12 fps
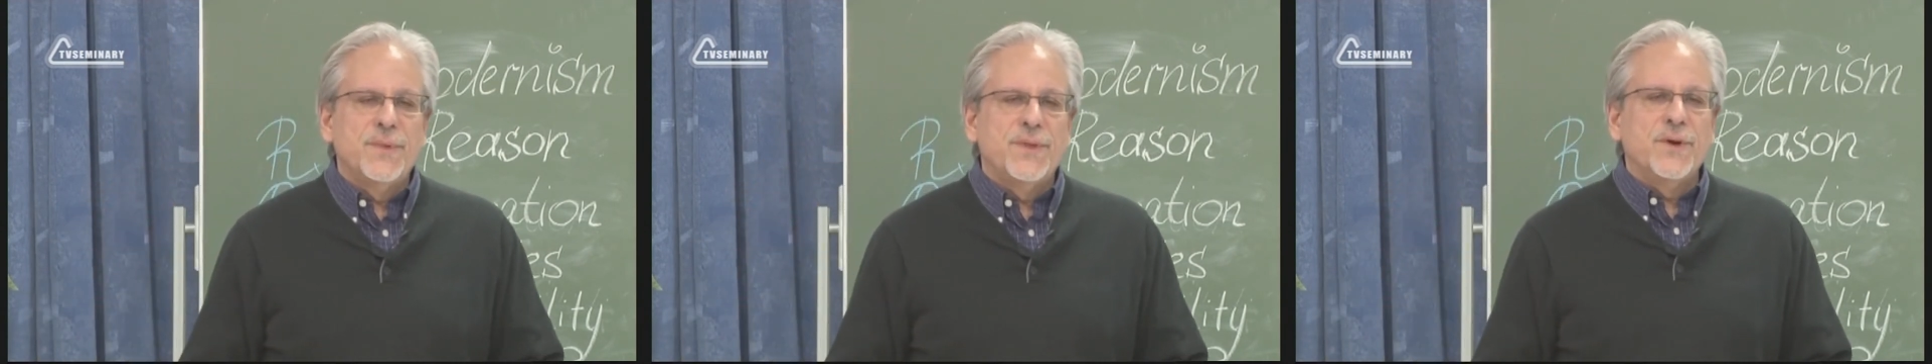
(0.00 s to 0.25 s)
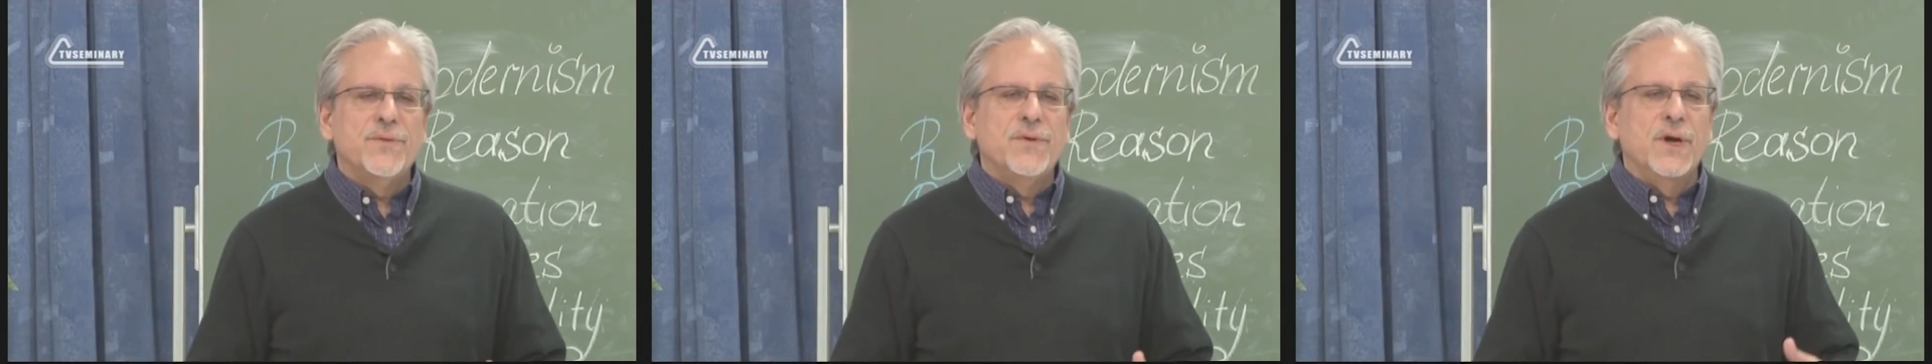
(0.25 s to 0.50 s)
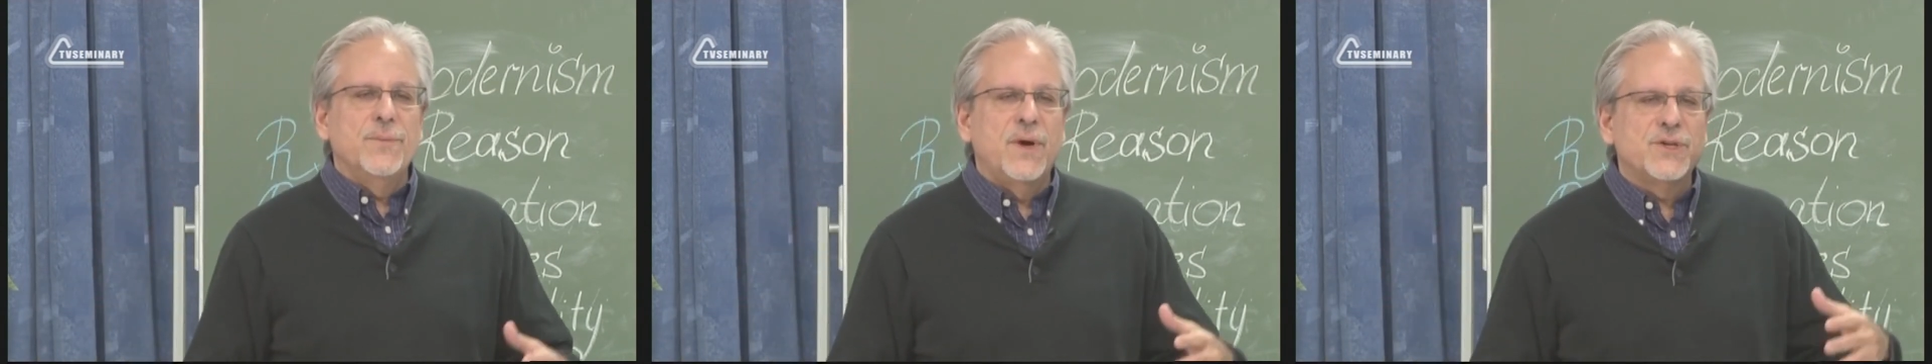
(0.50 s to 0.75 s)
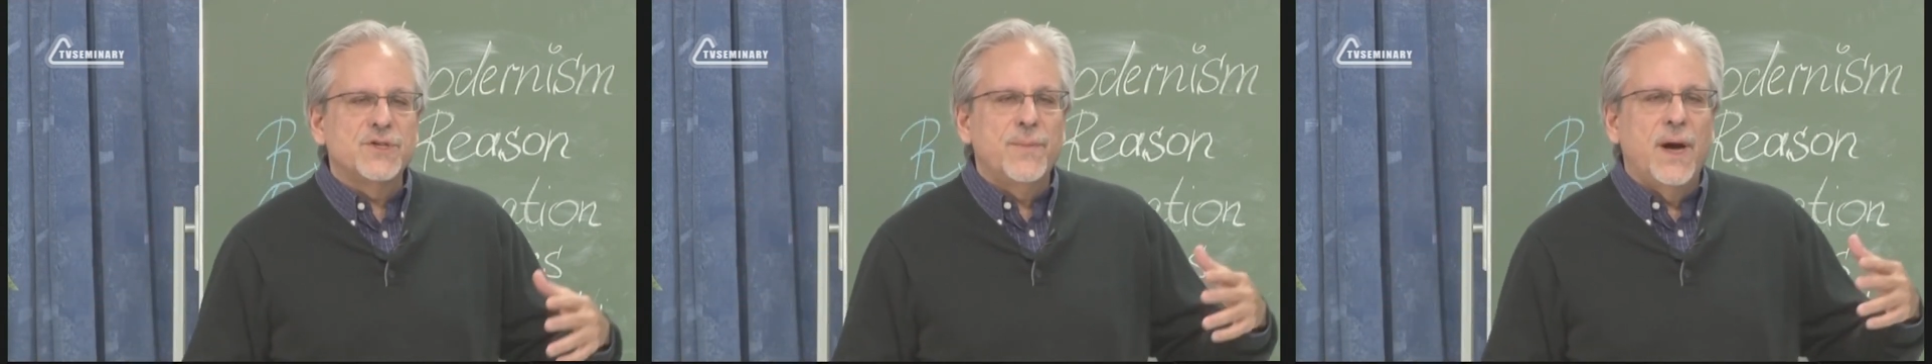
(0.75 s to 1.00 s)
but they're very
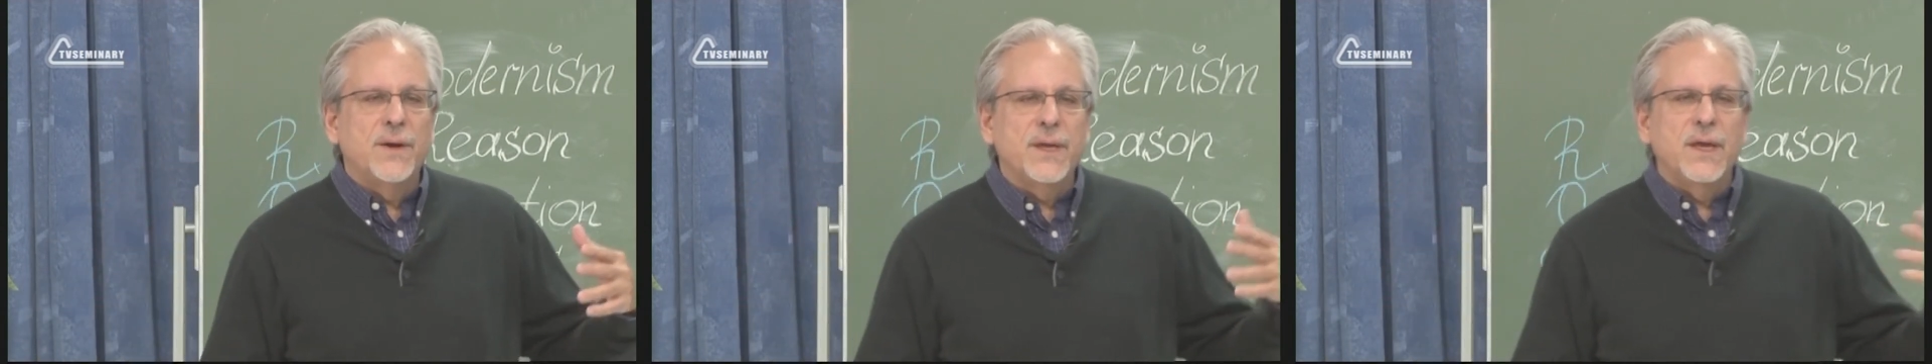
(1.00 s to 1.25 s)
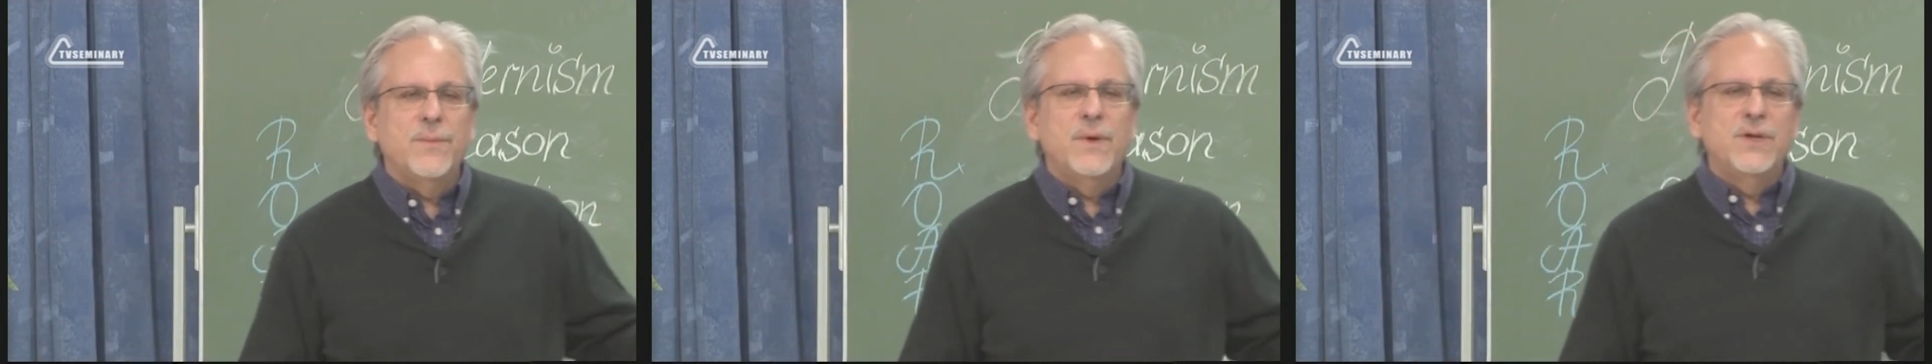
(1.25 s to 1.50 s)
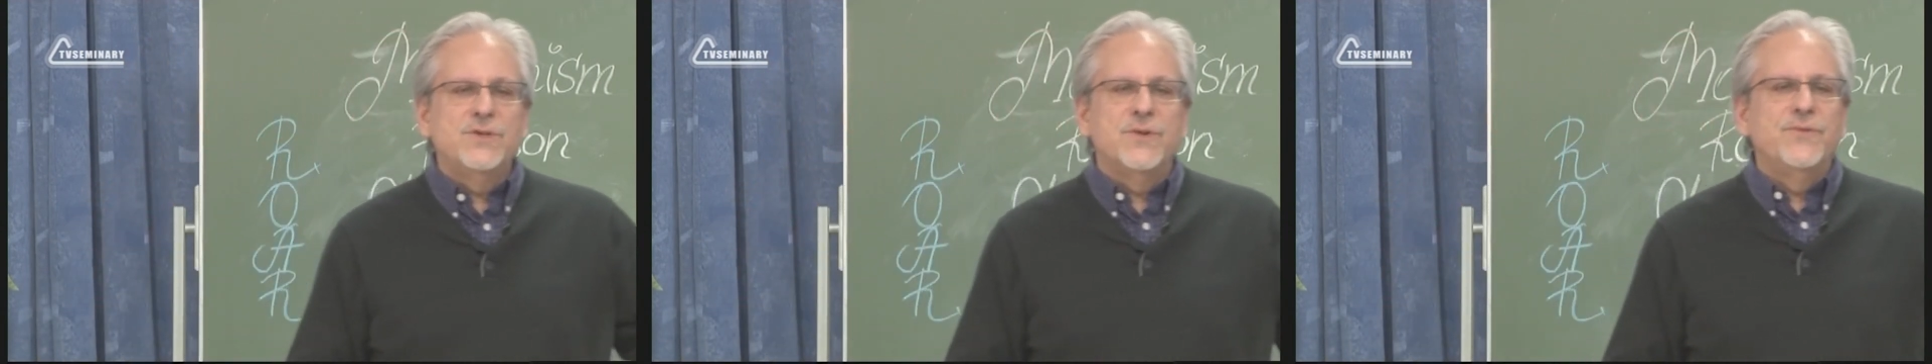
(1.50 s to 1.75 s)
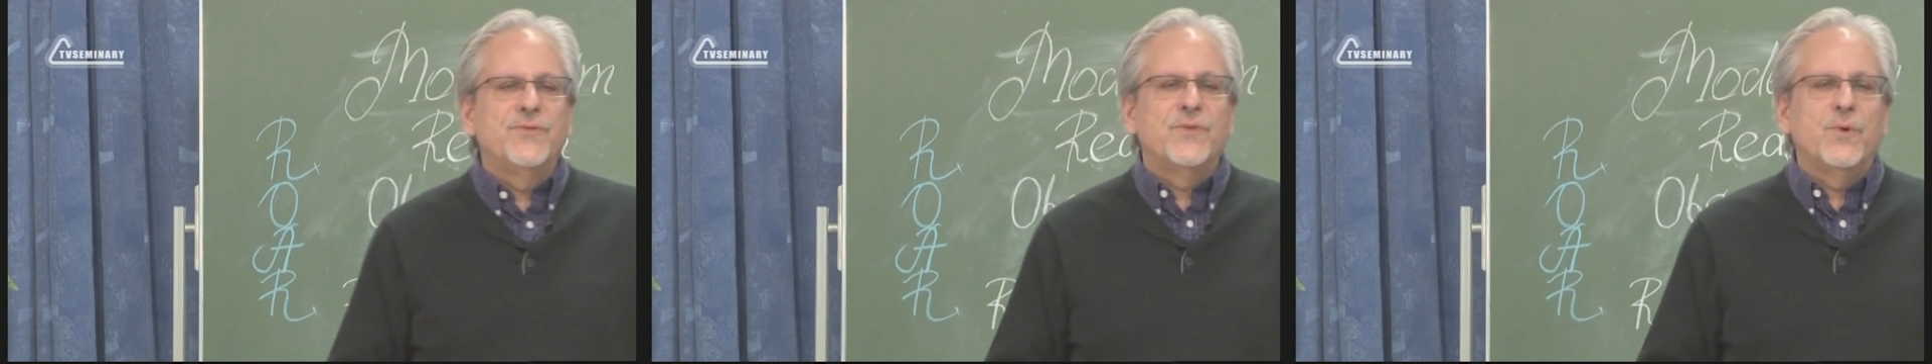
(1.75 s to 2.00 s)
much about image
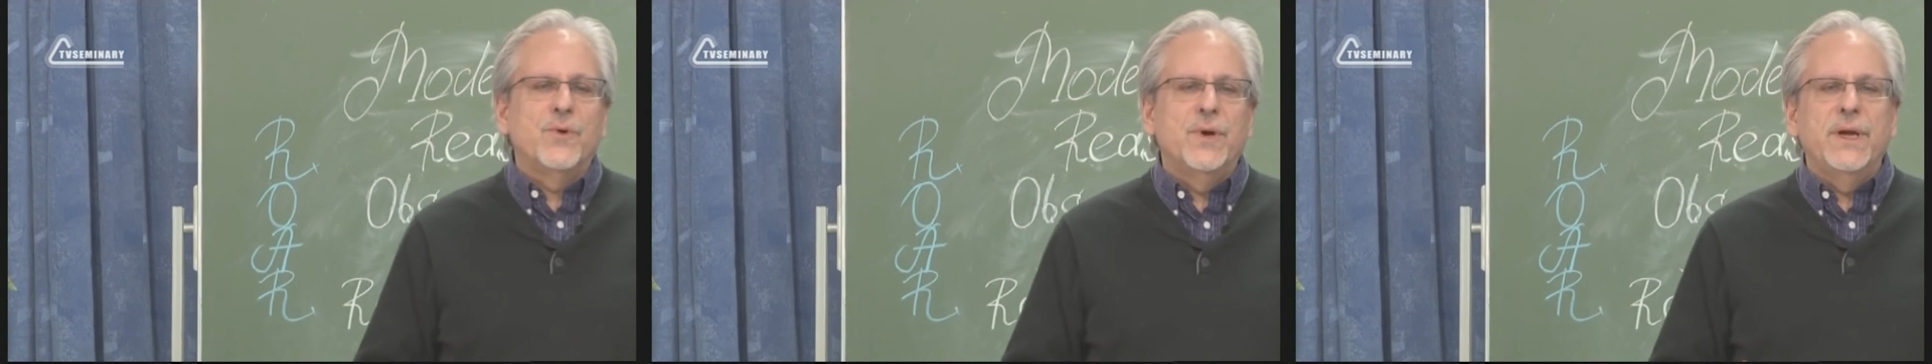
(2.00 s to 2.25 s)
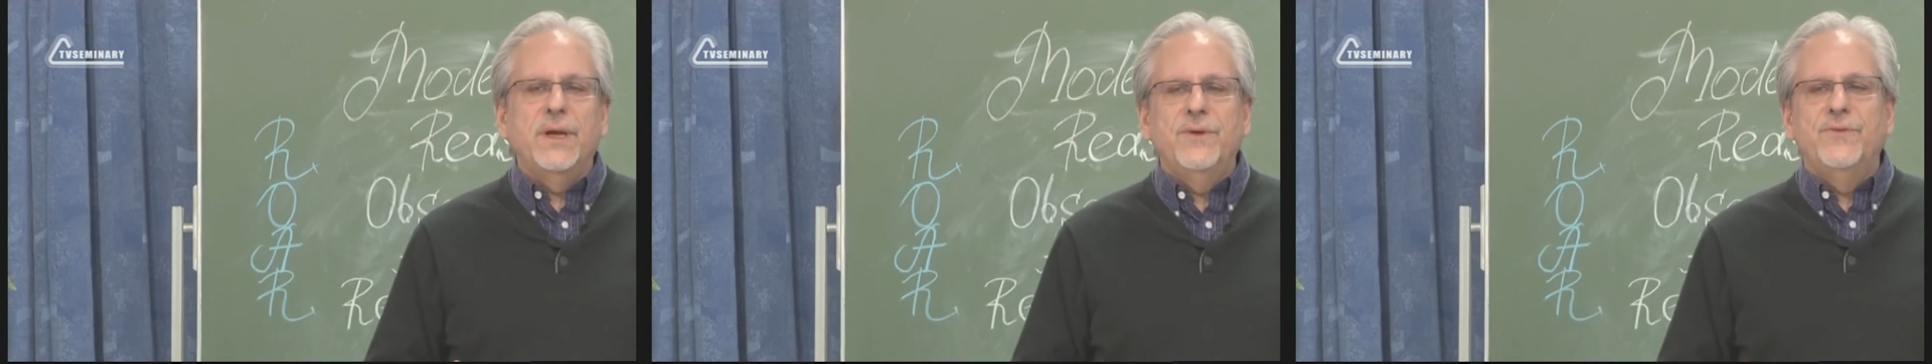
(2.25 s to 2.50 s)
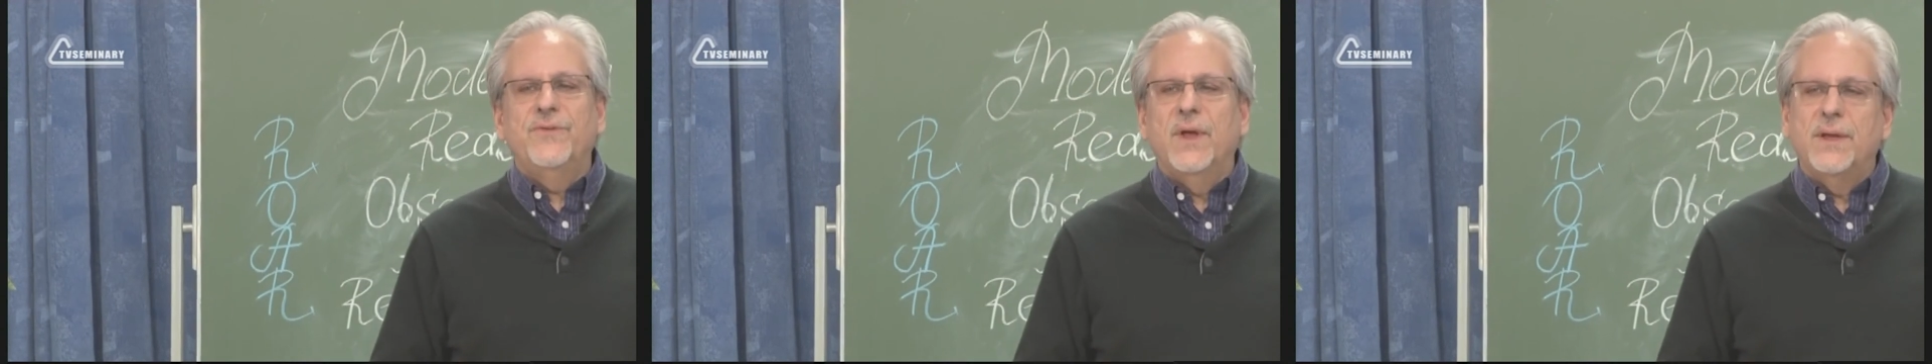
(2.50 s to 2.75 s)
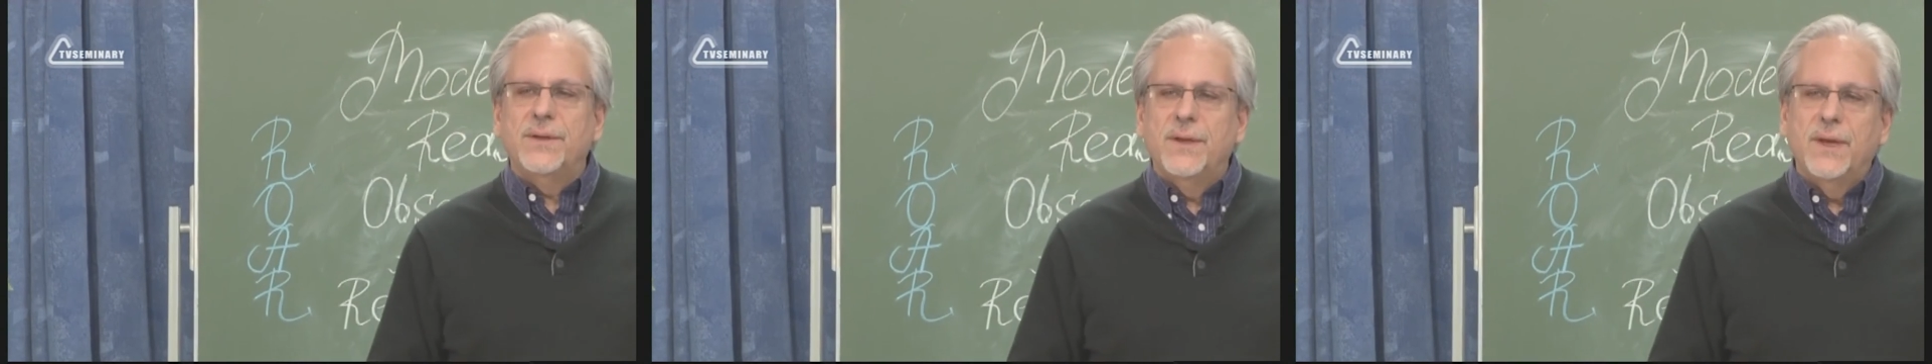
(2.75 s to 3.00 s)
and stories.
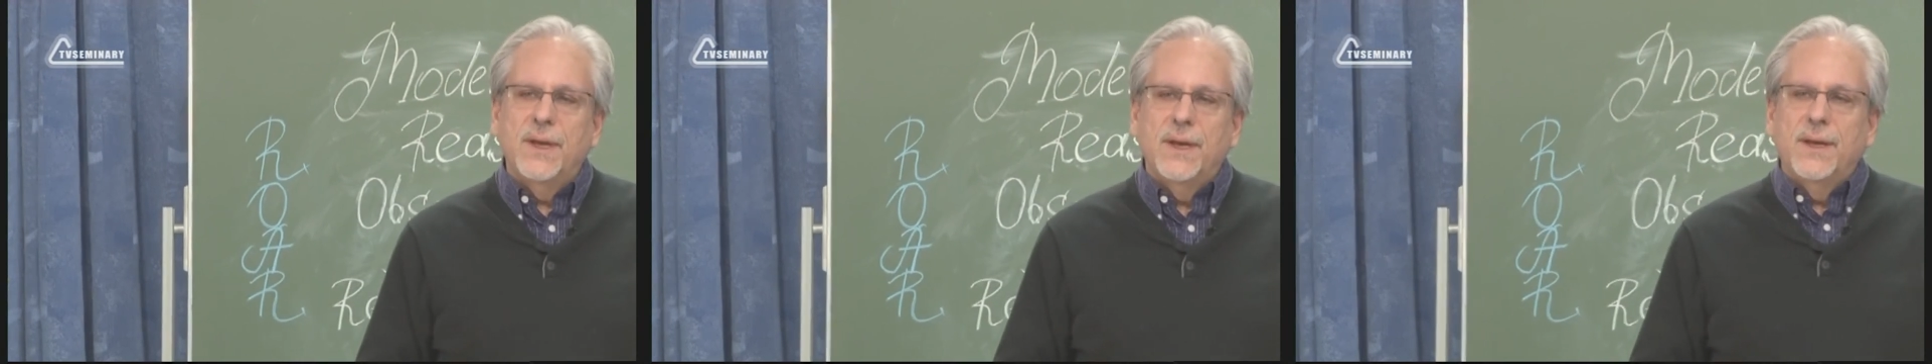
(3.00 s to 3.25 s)
And,